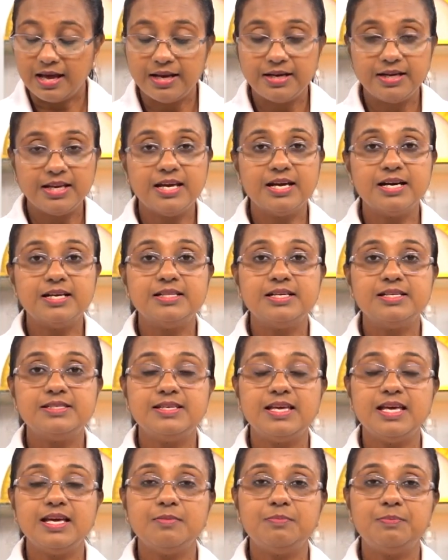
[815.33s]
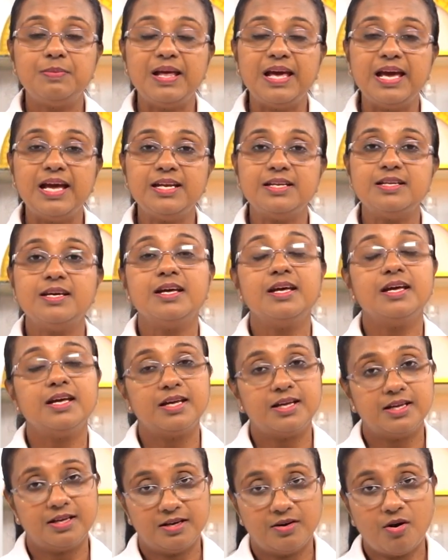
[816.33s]
Near the zinc plate,
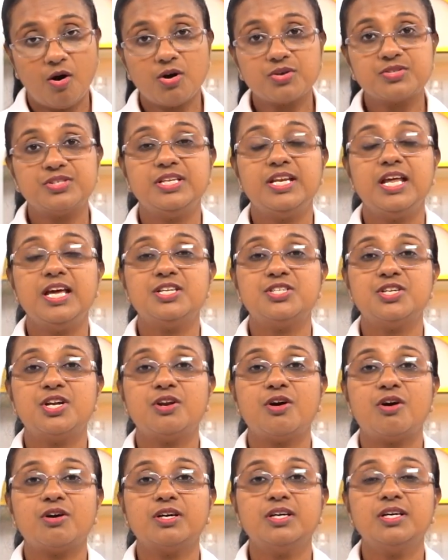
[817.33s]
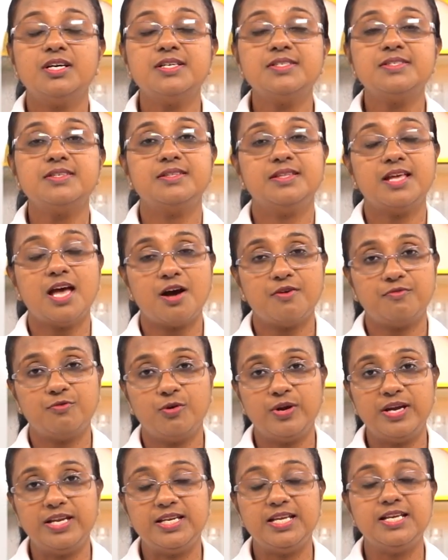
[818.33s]
oxidation occurs,
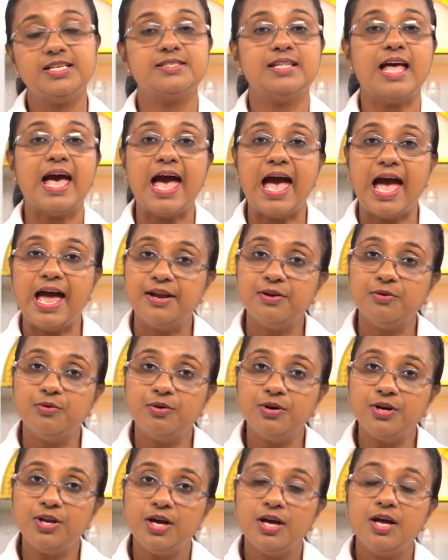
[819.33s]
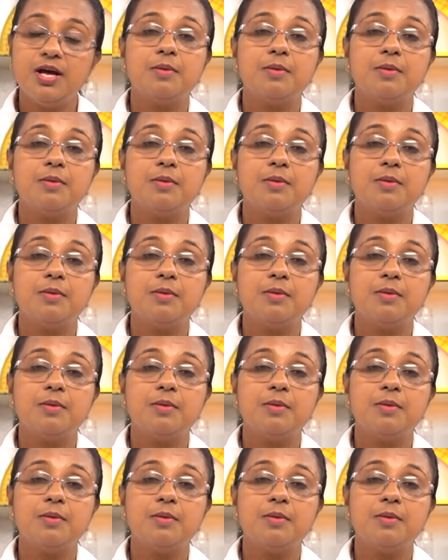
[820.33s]
therefore it is the anode.